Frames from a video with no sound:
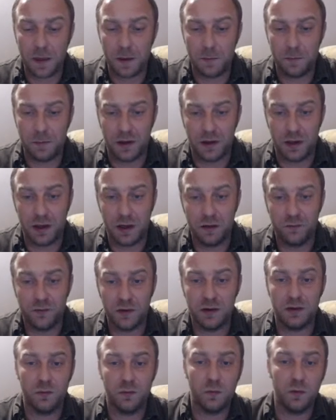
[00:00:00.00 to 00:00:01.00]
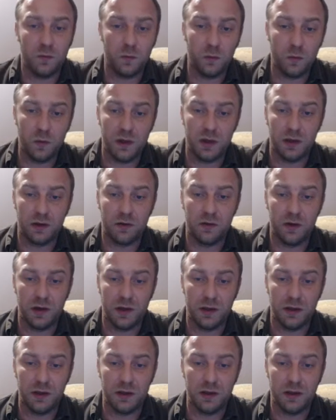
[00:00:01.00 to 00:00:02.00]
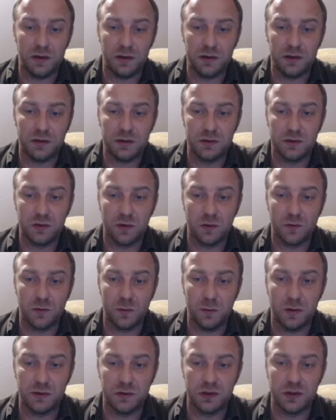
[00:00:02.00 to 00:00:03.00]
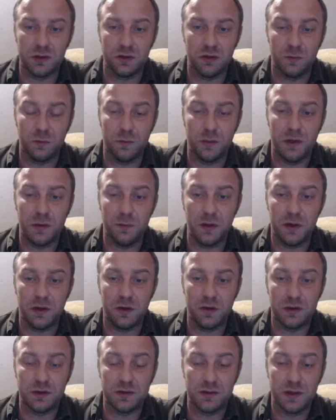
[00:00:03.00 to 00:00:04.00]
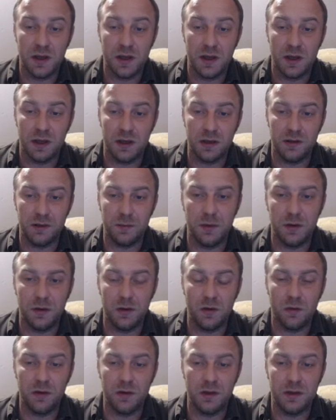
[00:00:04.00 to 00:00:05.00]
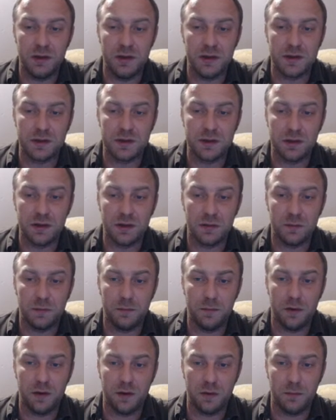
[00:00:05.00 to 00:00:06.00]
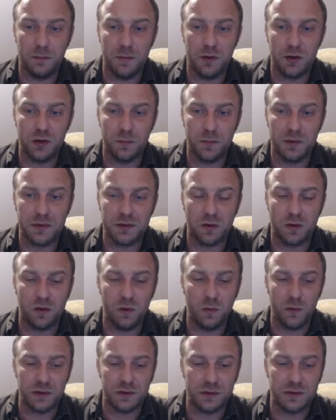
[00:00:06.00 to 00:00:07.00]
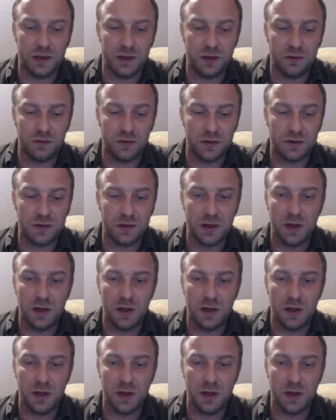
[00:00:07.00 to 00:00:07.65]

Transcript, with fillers: by Gelfand, we are creating here sort of a positional pin because in the Benoni this uh, bishop is always dangerous